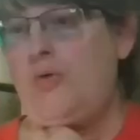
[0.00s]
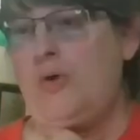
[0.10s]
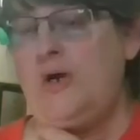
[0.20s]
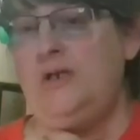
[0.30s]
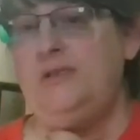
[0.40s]

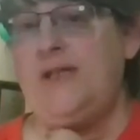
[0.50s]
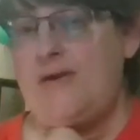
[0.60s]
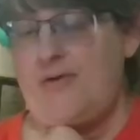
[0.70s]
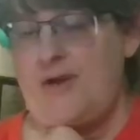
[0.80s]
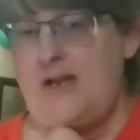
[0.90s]
or
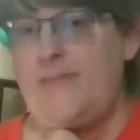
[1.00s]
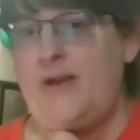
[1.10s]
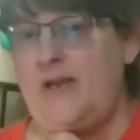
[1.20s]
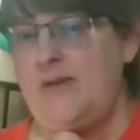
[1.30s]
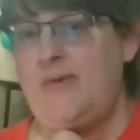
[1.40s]
Saturday,
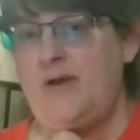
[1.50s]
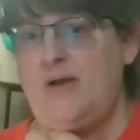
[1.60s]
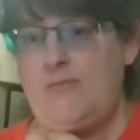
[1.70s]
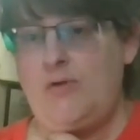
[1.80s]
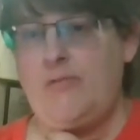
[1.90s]
depending
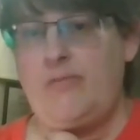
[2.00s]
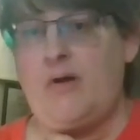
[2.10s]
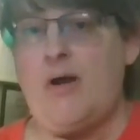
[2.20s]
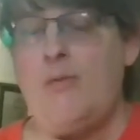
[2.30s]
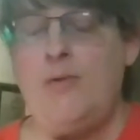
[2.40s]
upon what,
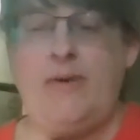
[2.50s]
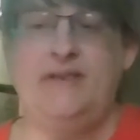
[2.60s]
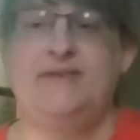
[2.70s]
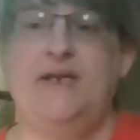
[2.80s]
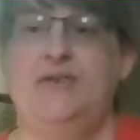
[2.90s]
what my
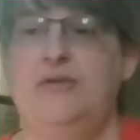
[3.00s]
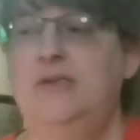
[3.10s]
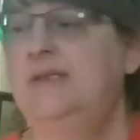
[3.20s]
schedule